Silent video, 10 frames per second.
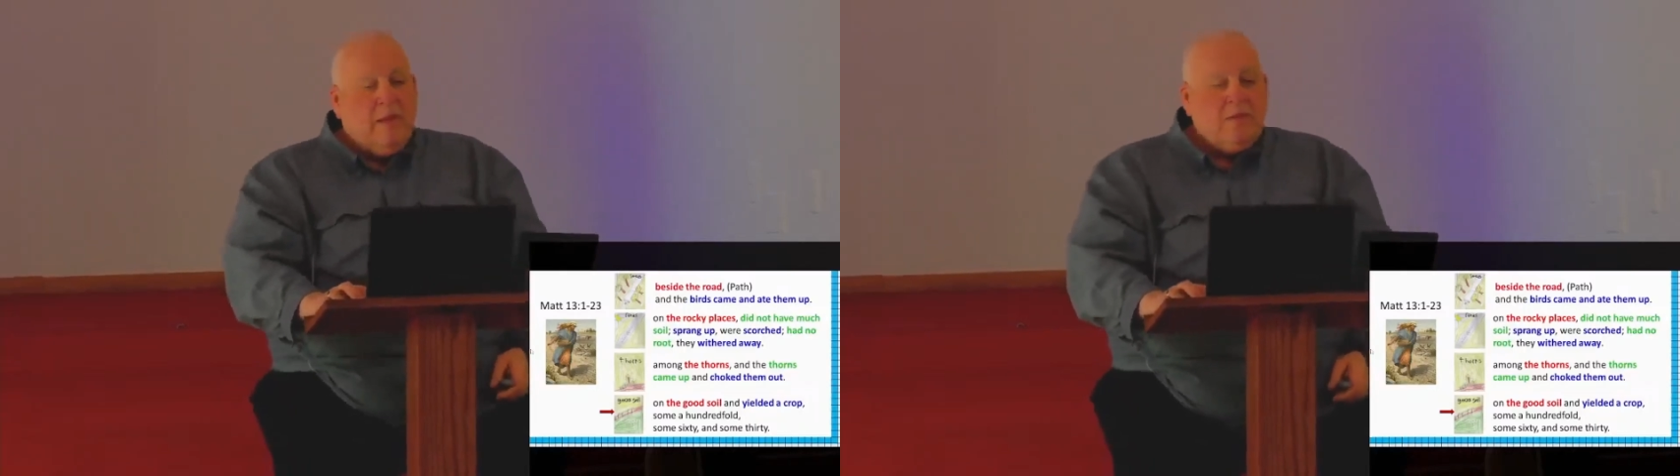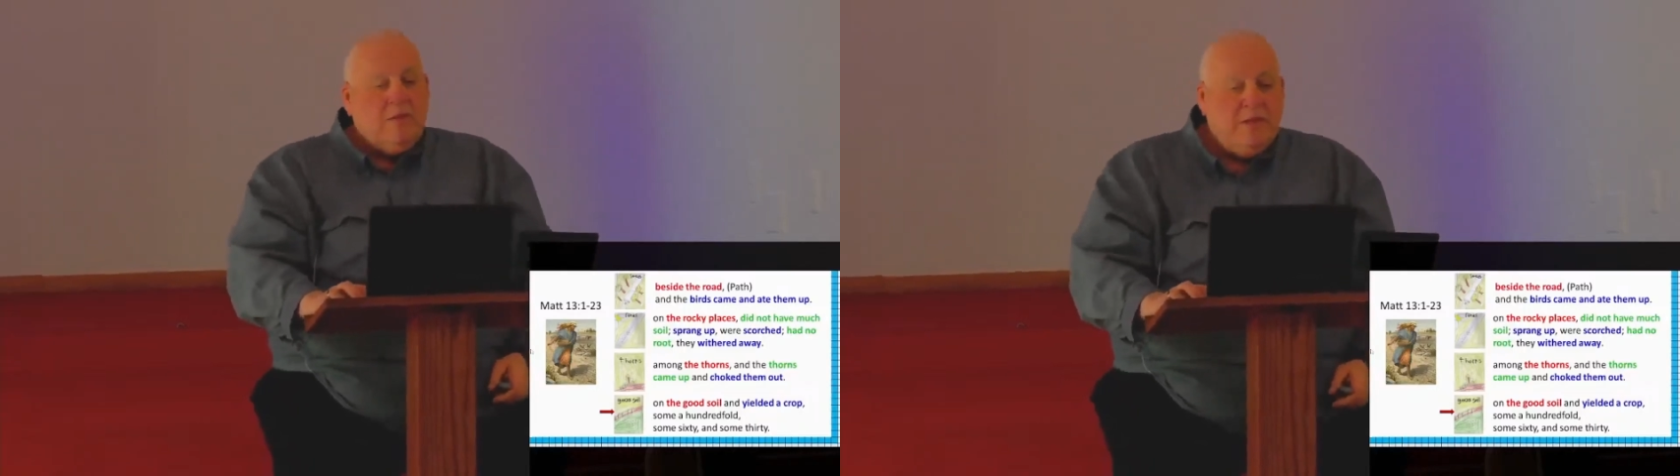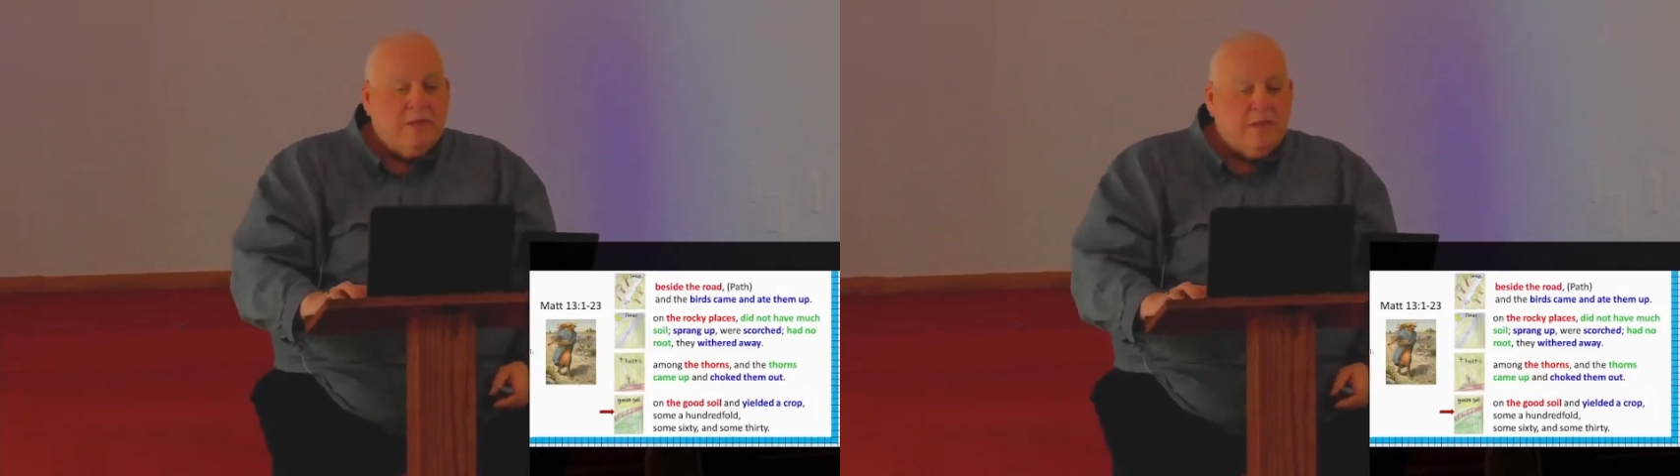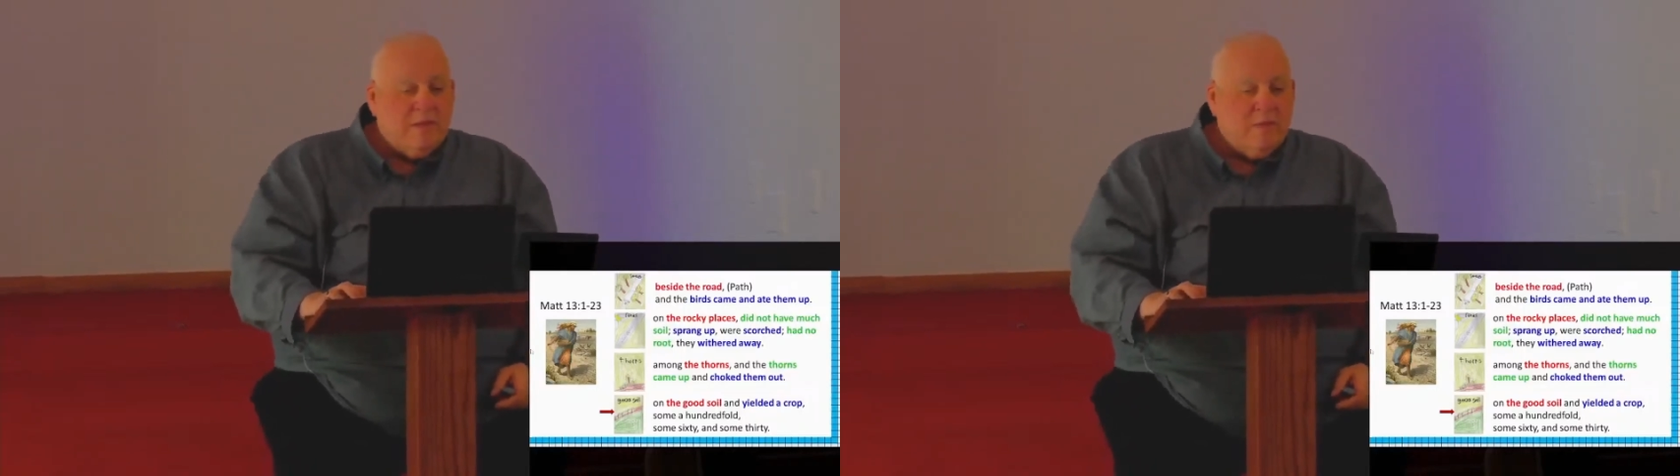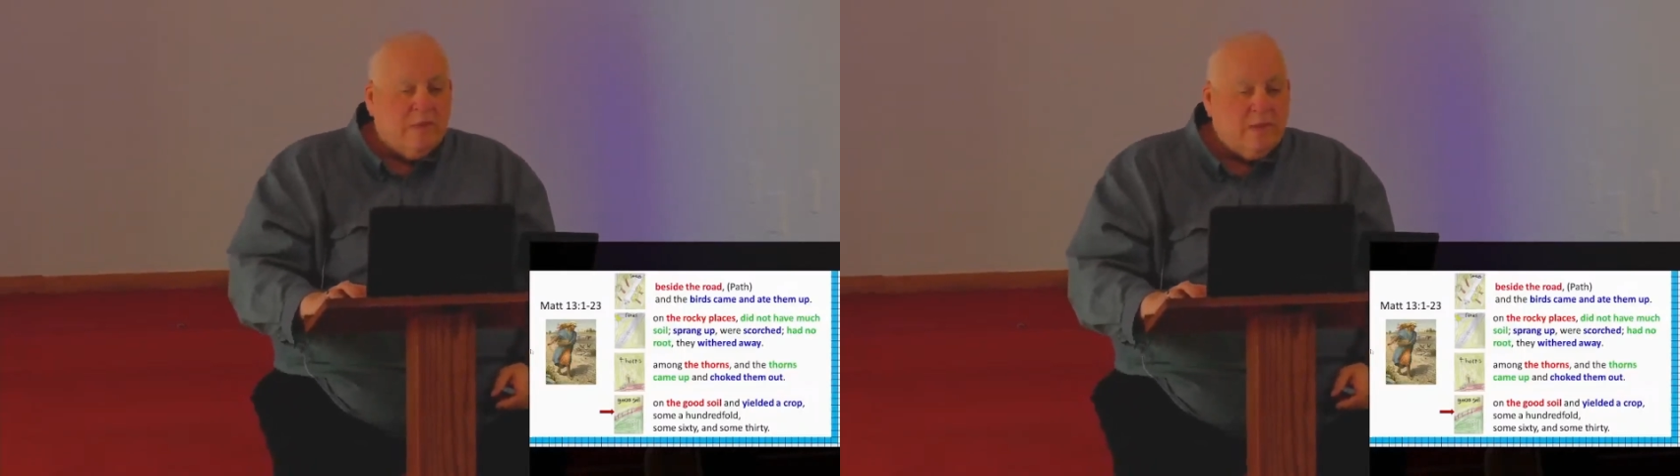
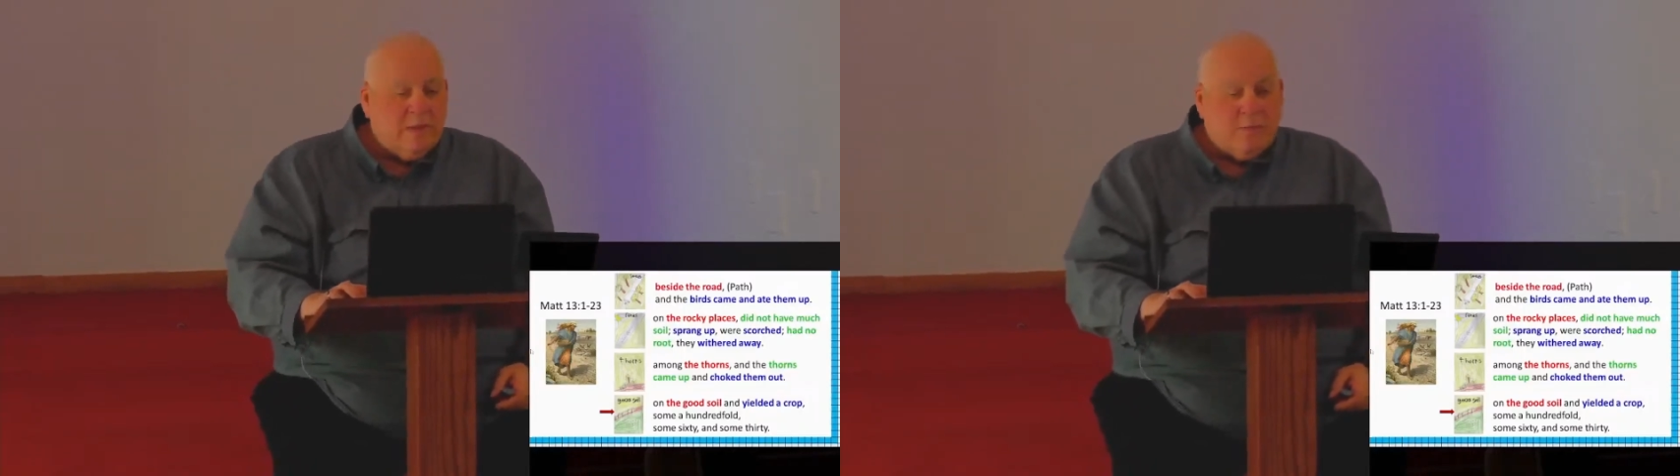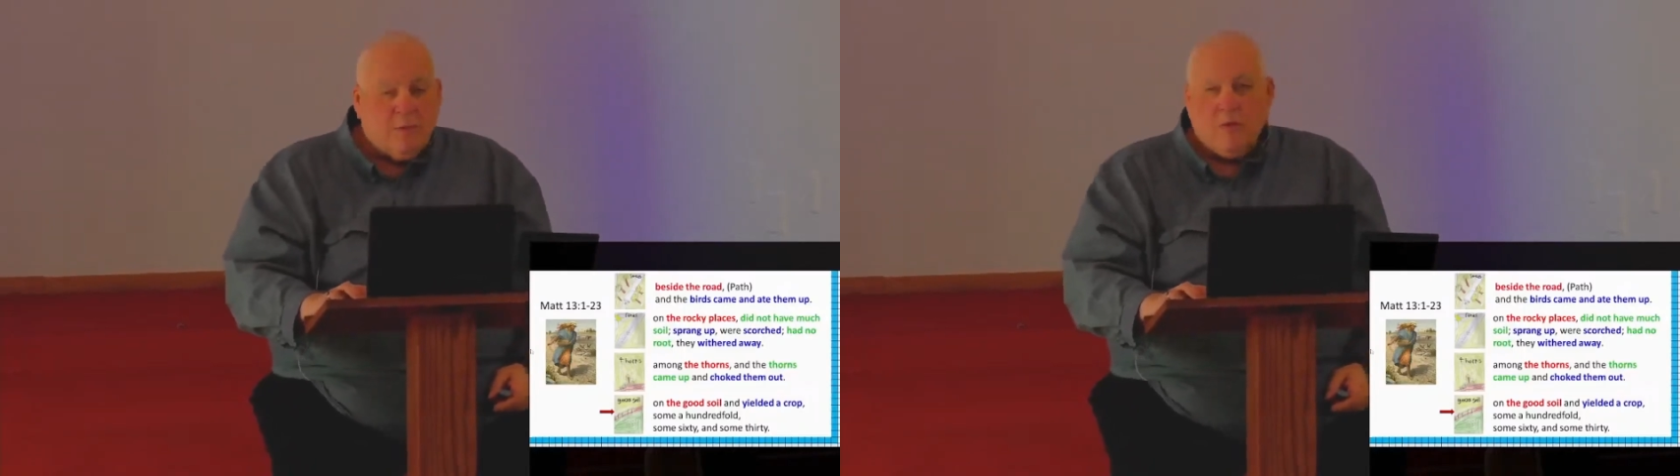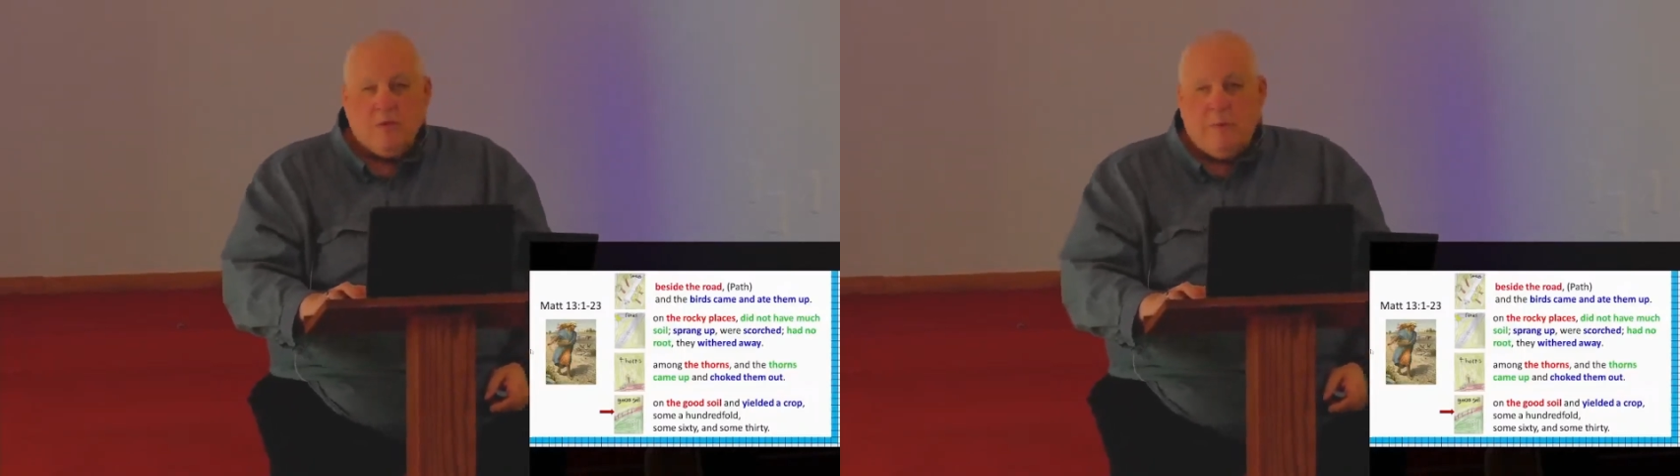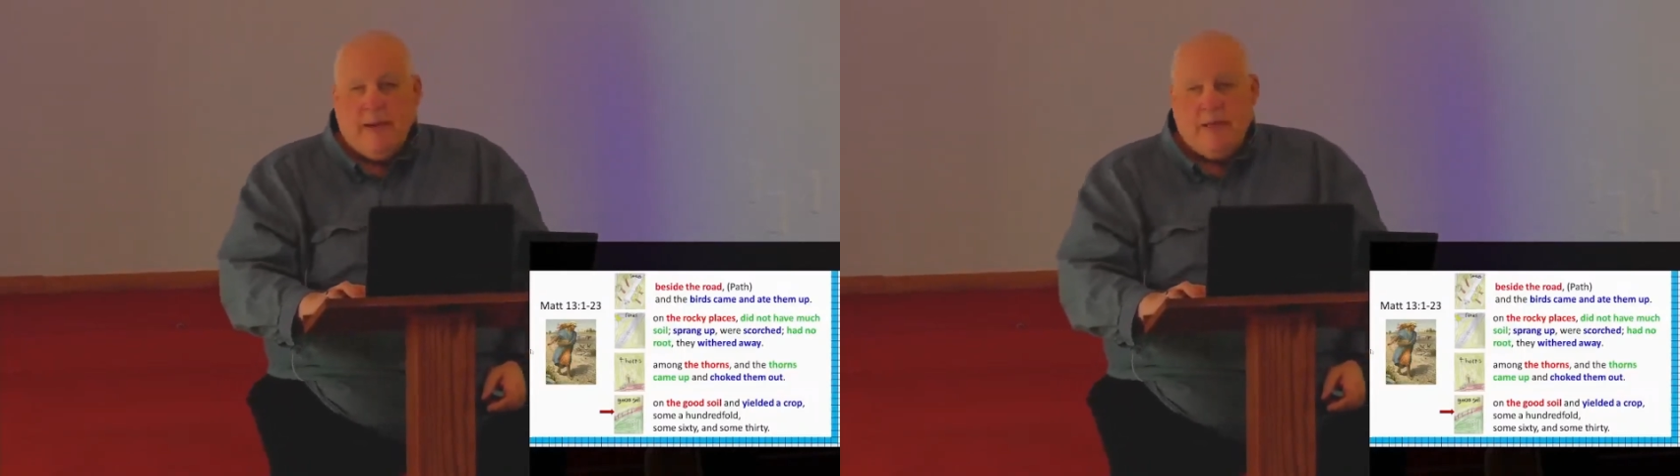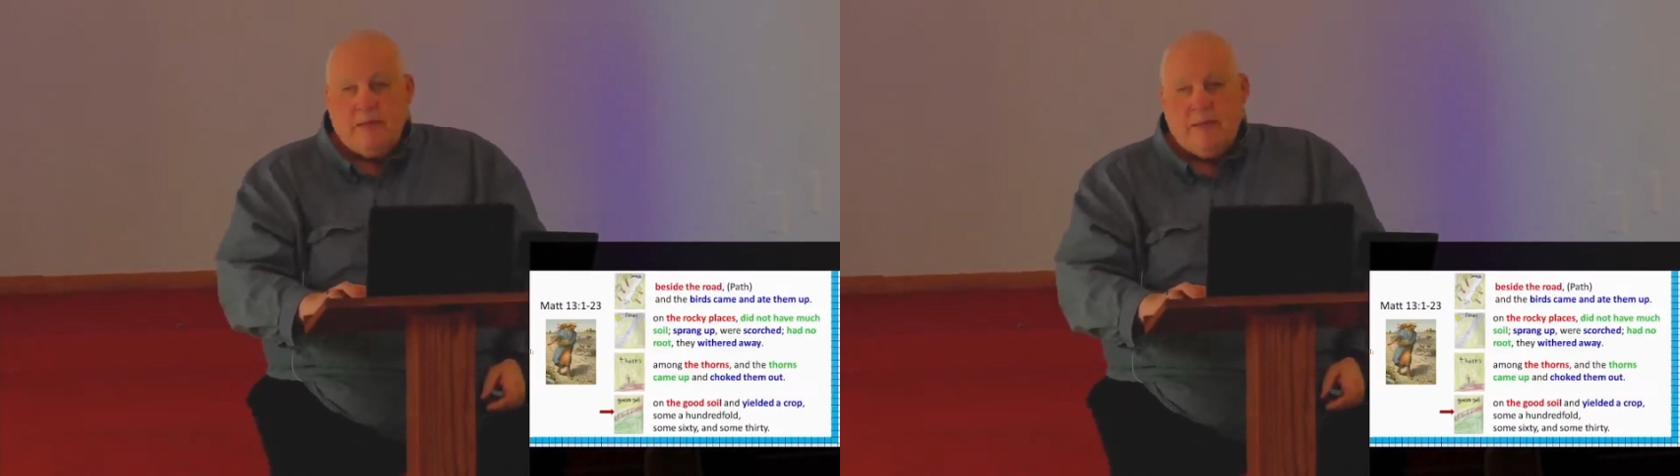Jesus was approached by his